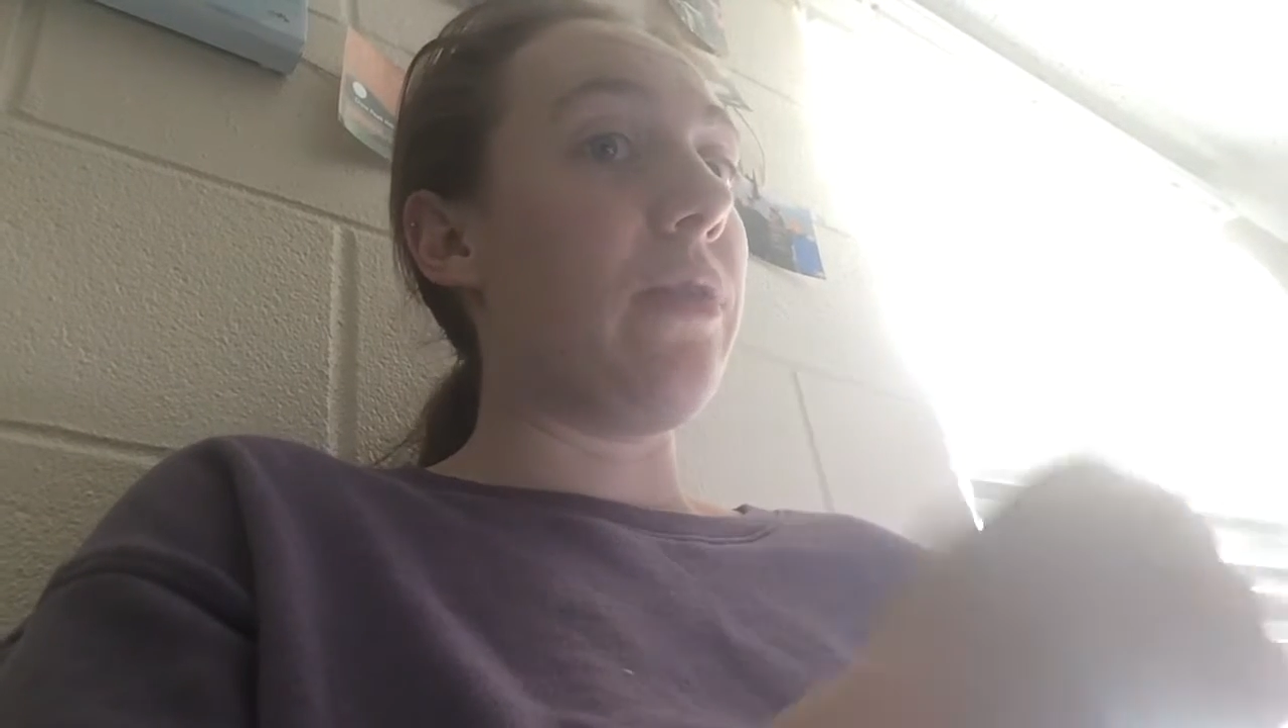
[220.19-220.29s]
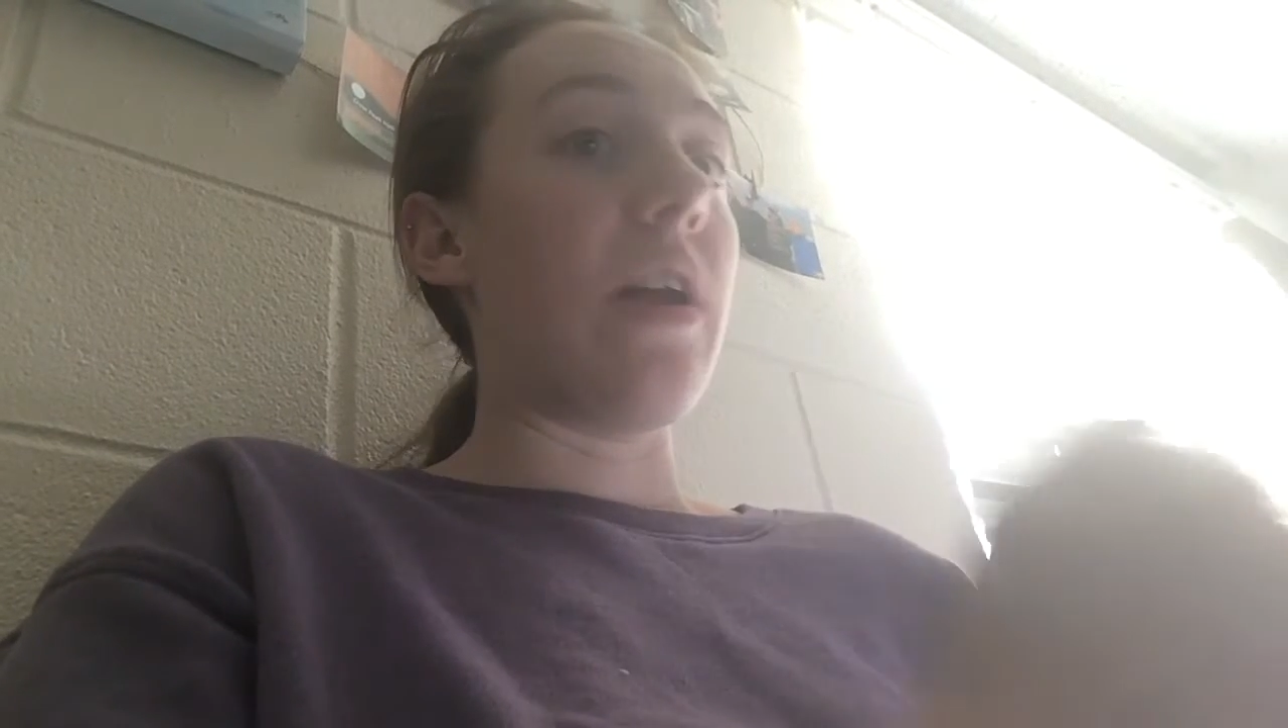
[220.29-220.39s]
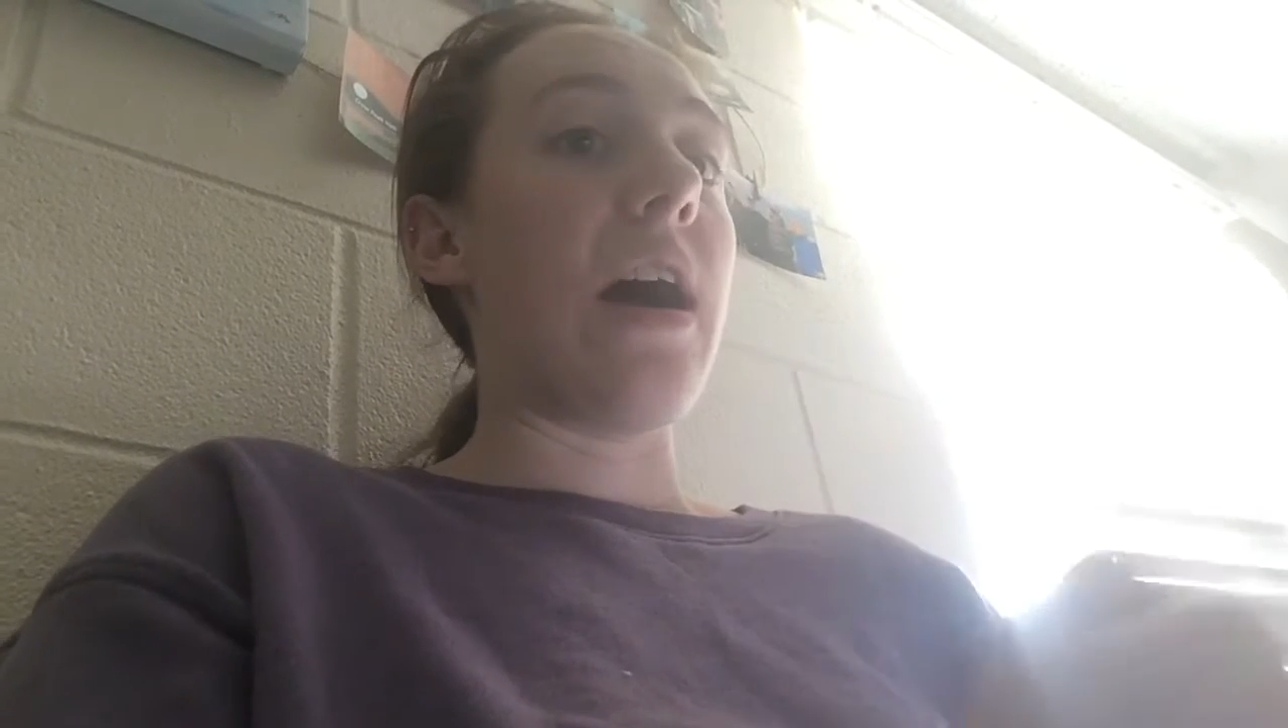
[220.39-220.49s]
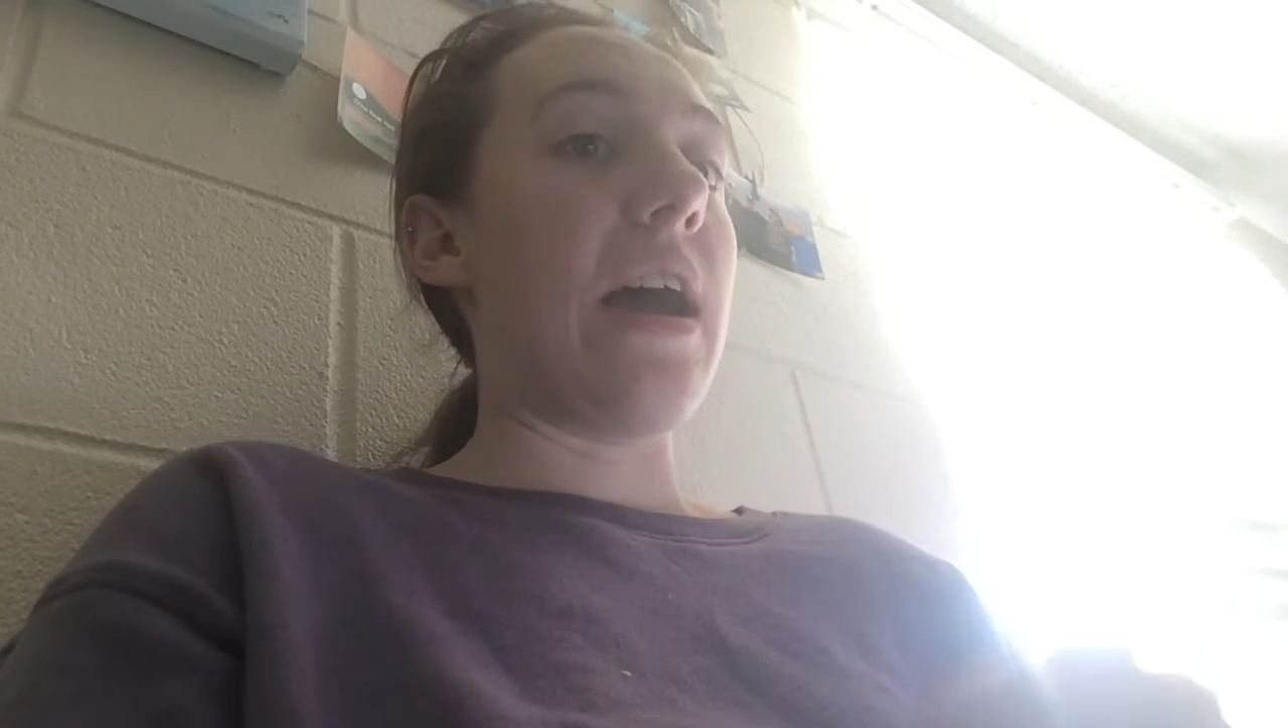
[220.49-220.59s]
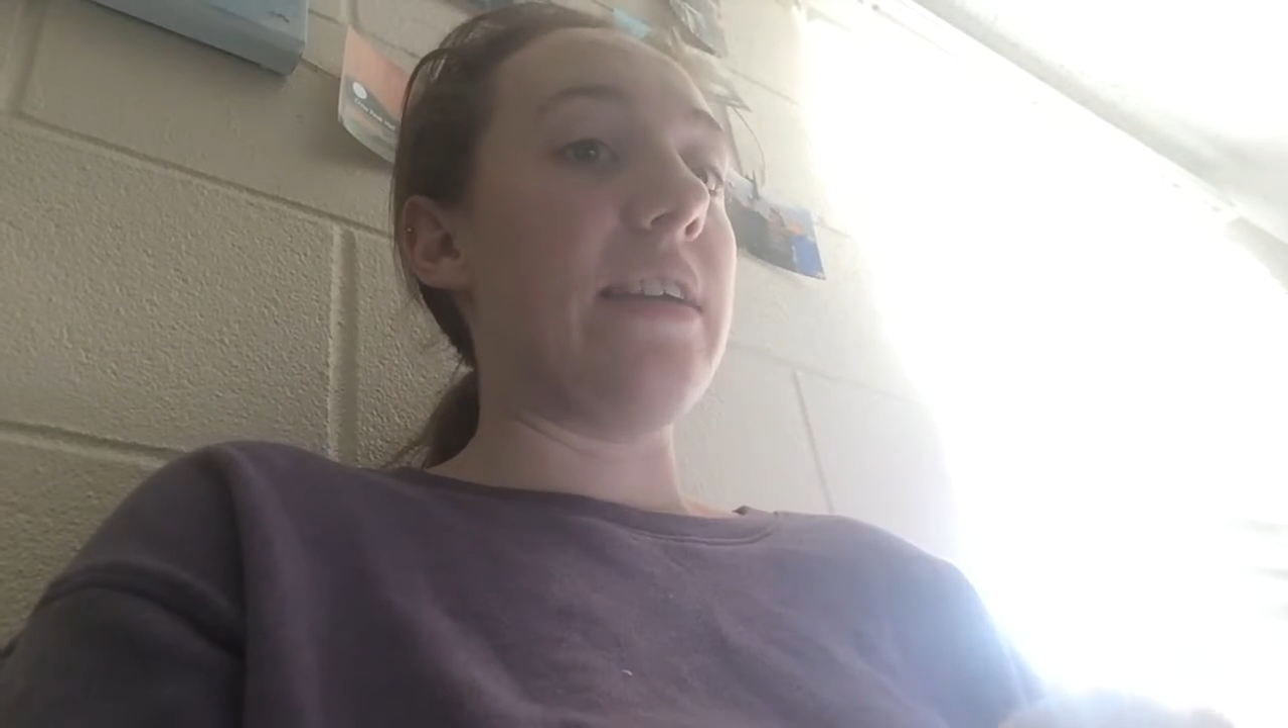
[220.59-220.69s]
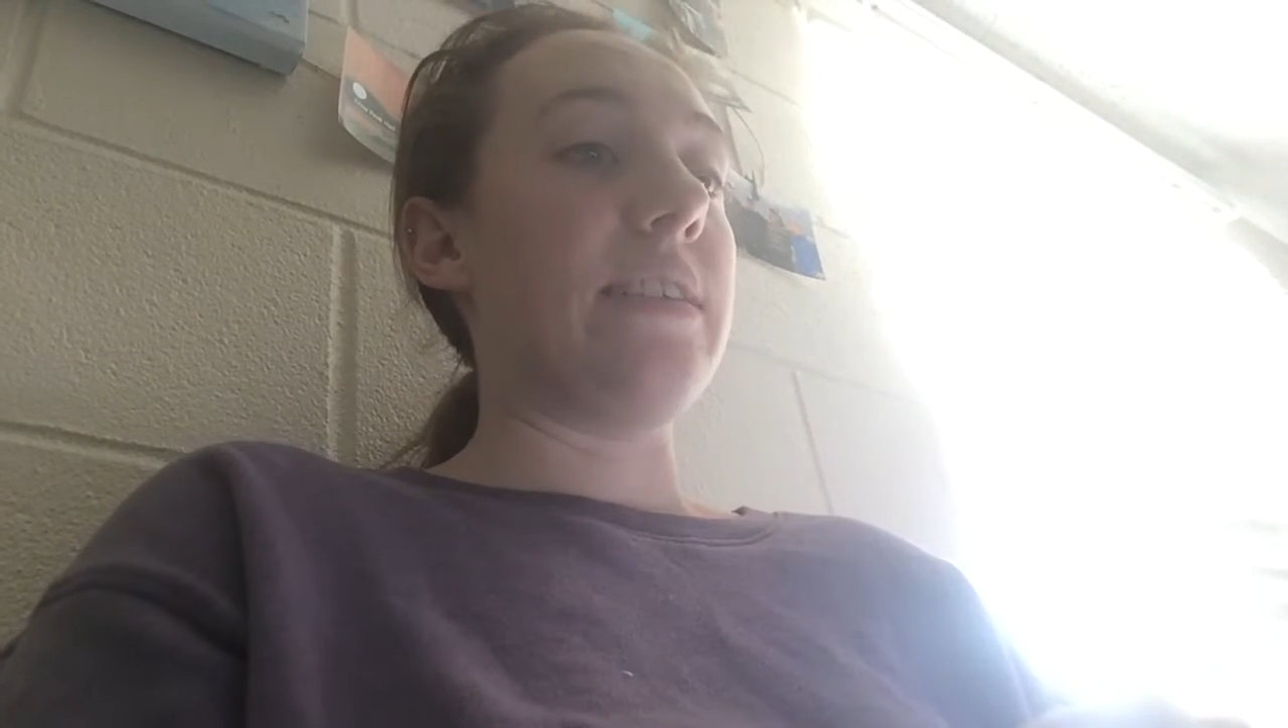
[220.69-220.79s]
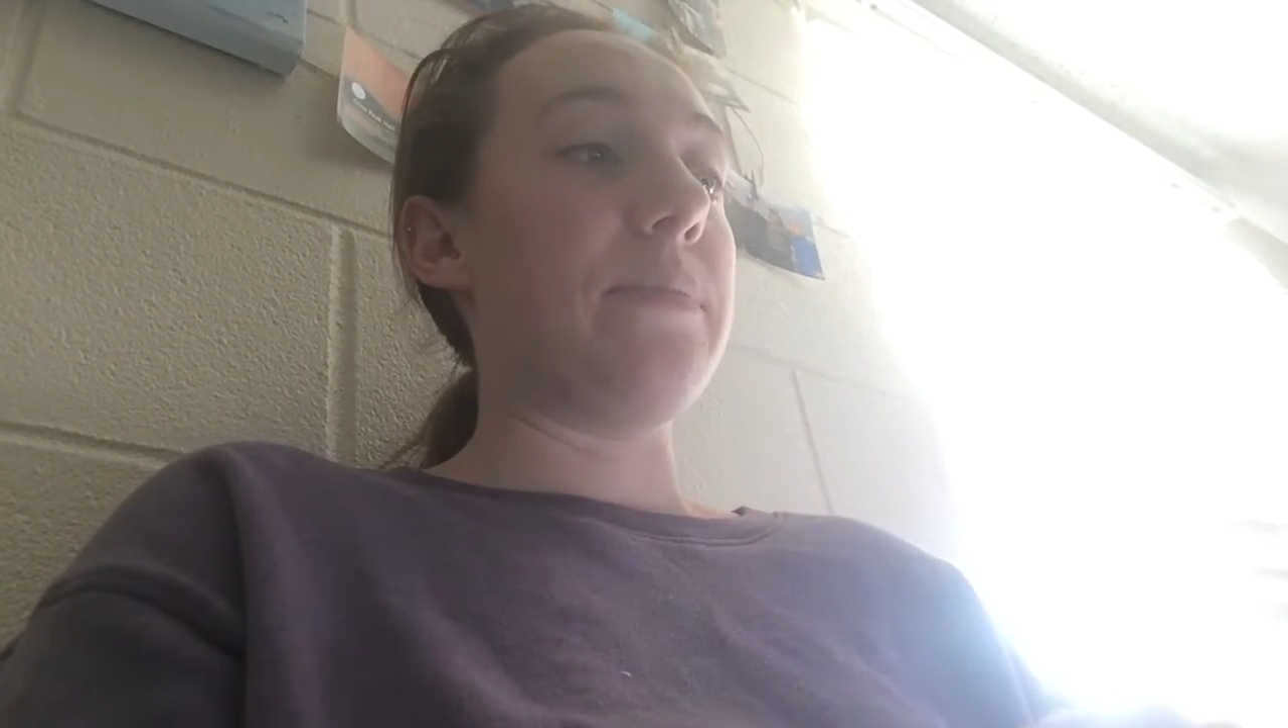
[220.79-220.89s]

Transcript: not as